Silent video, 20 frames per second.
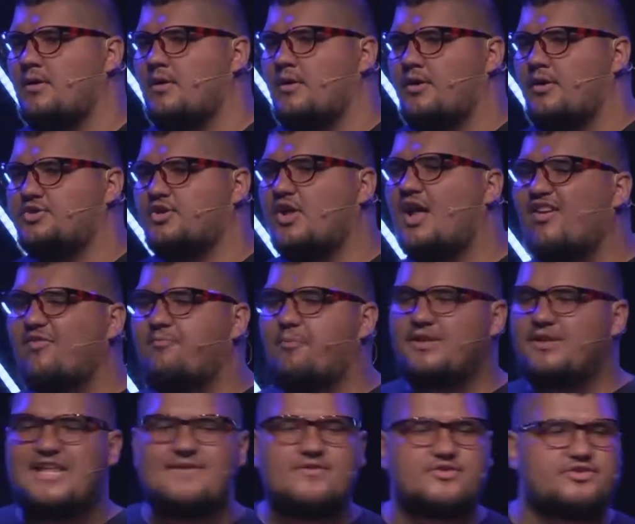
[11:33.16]
There's a lot of
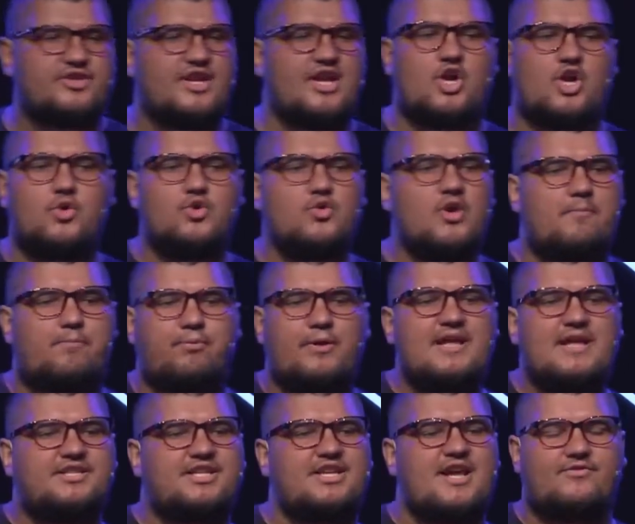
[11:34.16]
believers today who are doing
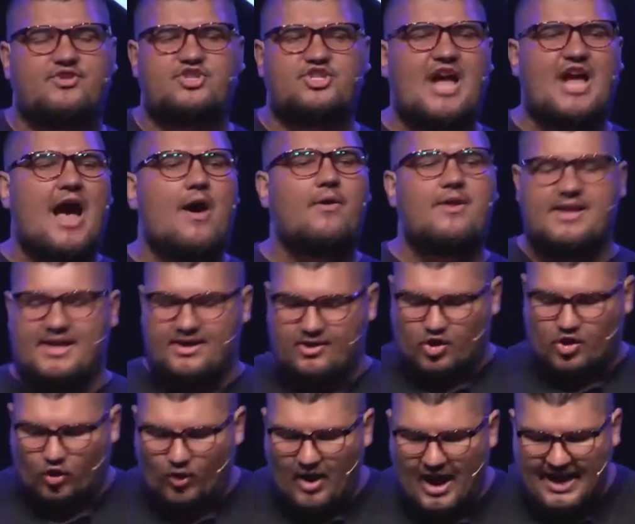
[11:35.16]
plenty of shouting and
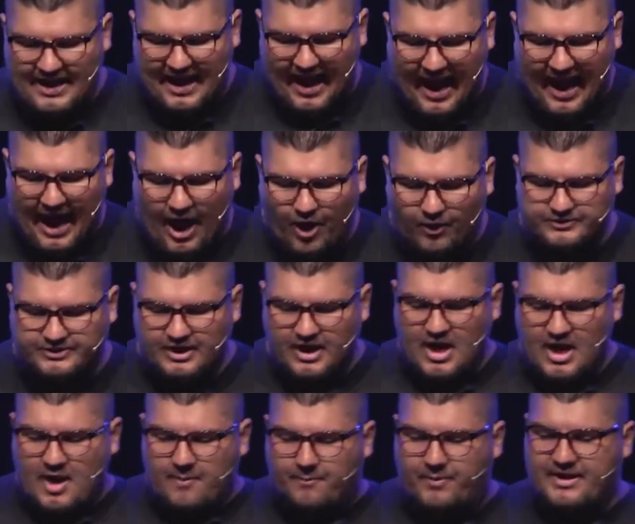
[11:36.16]
crying out,
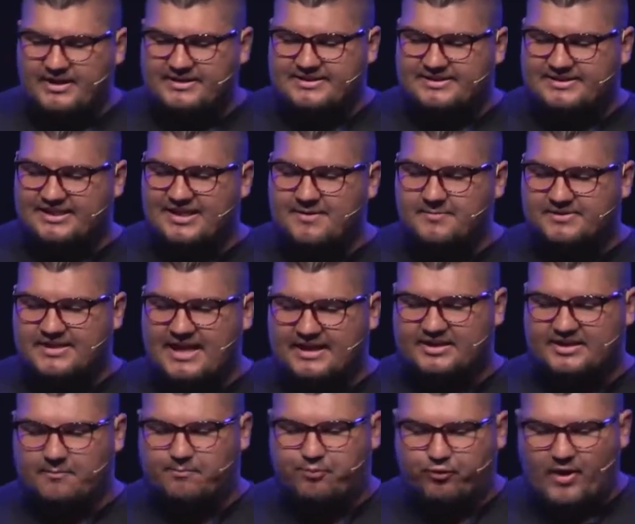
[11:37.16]
but it seems like
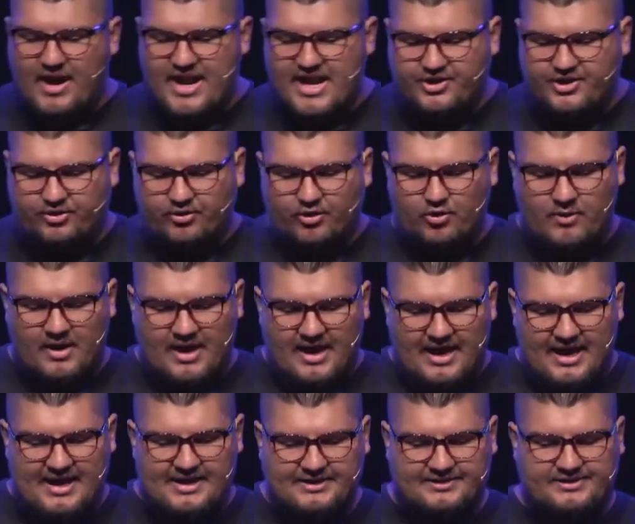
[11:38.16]
the breakthrough
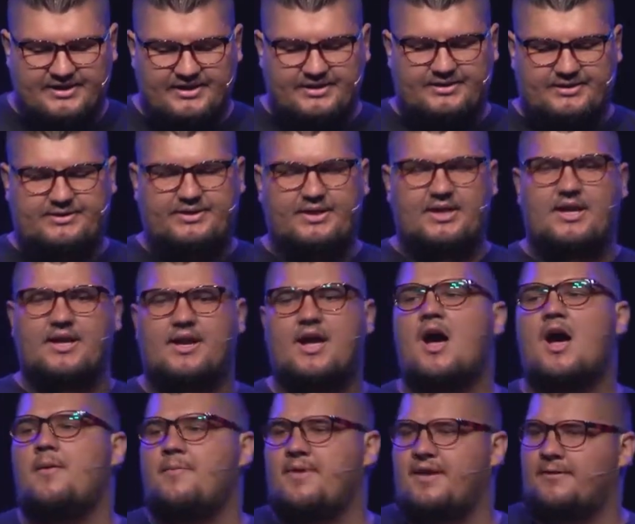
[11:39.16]
isn't
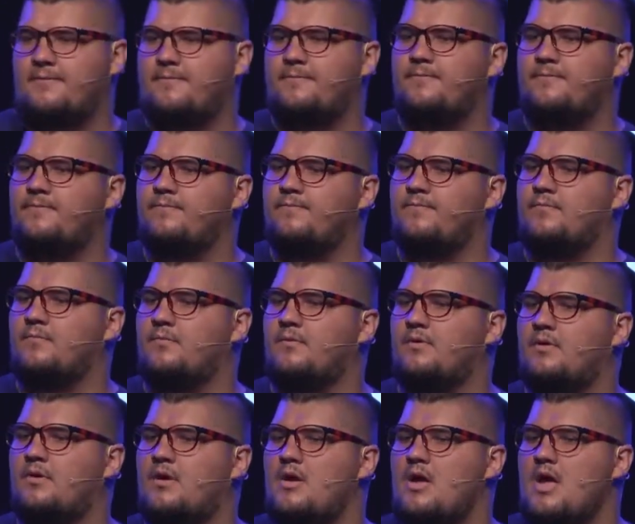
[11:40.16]
coming.
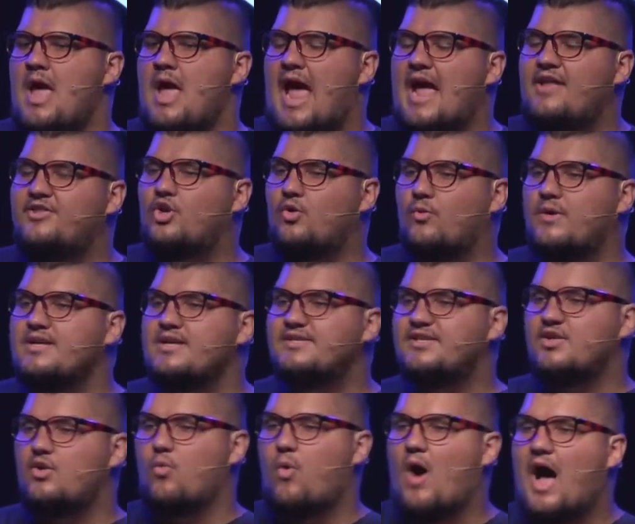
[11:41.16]
And the
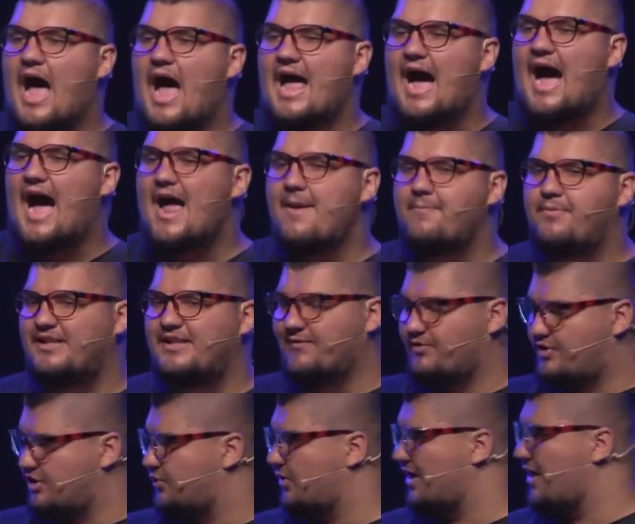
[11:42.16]
reason why I believe,
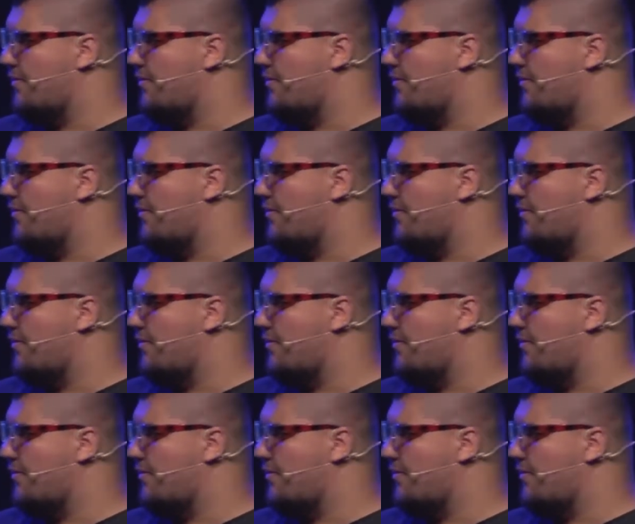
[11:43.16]
which is what I